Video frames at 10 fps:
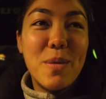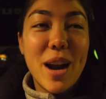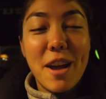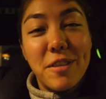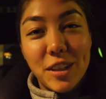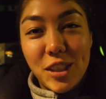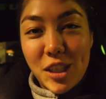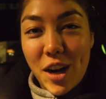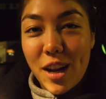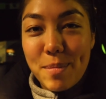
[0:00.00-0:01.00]
when I first
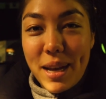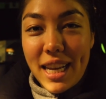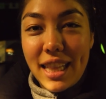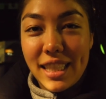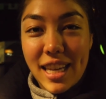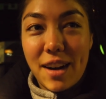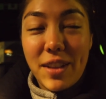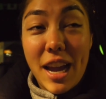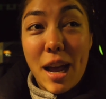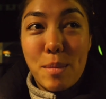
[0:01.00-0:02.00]
started making these kind of
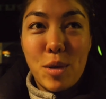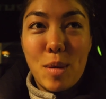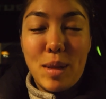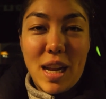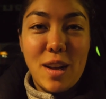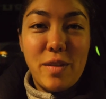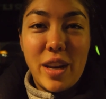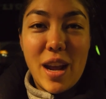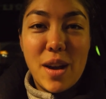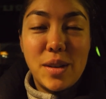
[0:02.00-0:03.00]
like unemployed millennial
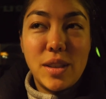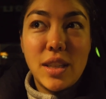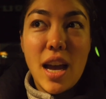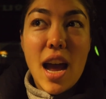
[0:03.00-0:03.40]
videos,